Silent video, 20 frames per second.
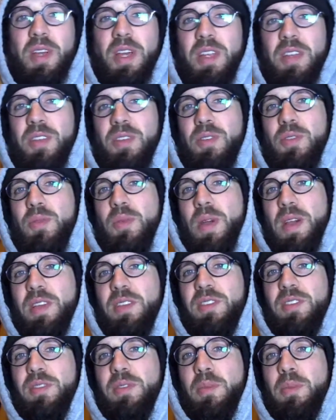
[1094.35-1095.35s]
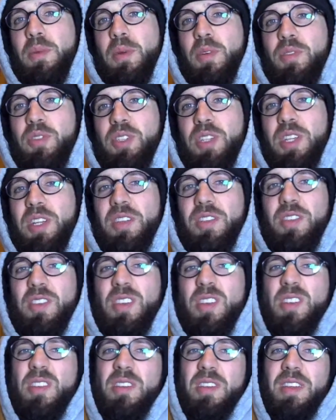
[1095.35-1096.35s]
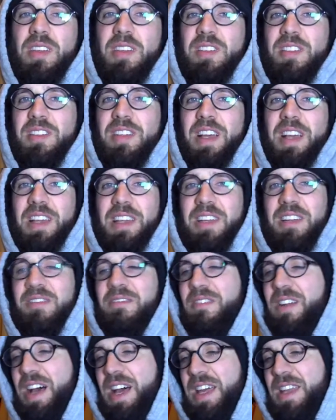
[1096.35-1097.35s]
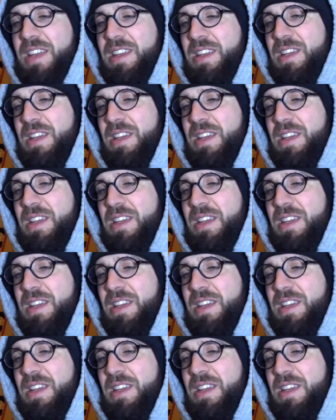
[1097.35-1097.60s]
and new ways of approaching it so you don't get stuck in a rut.